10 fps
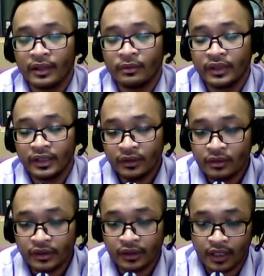
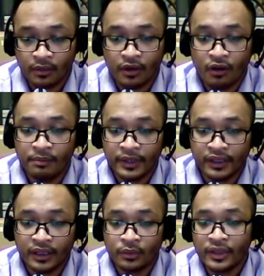use on our
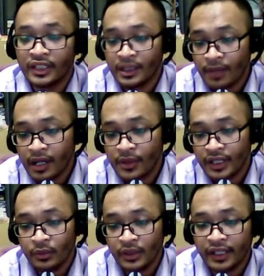computer, we determine whether
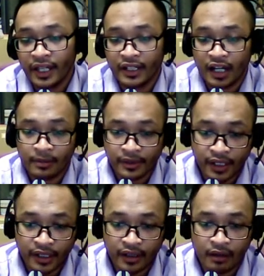we can
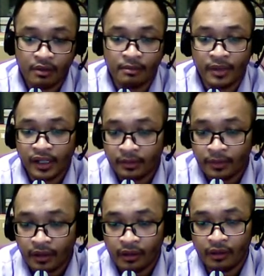upgrade our
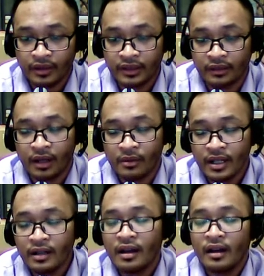motherboard or also our
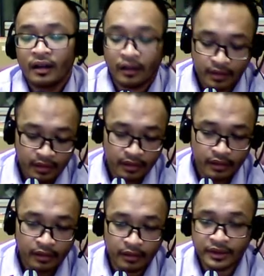
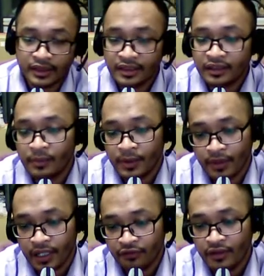system
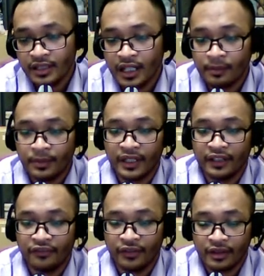memory. For example,
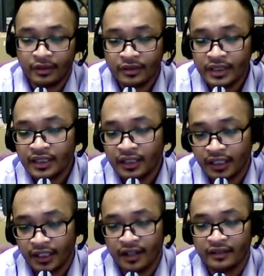if we are using the
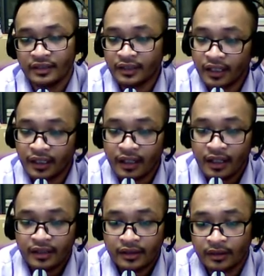DDR3,
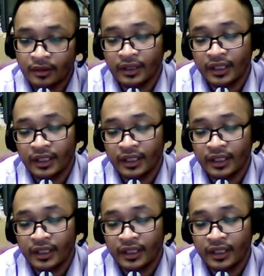so